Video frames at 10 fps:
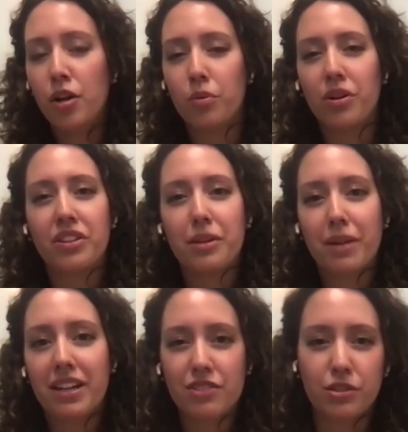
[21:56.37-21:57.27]
Well, they
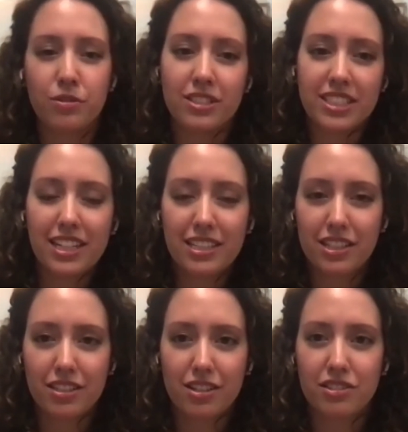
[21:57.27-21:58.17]
might have 2 design
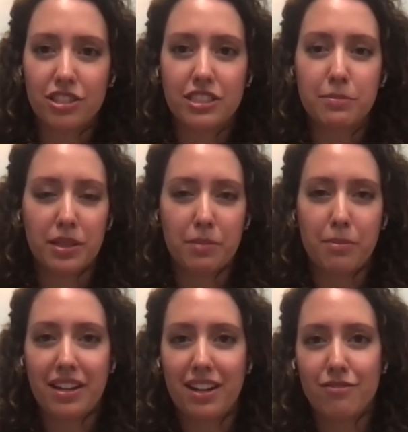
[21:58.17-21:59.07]
technologists, but they
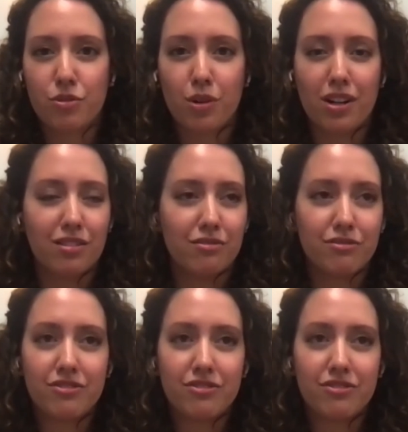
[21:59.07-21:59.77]
might have 12,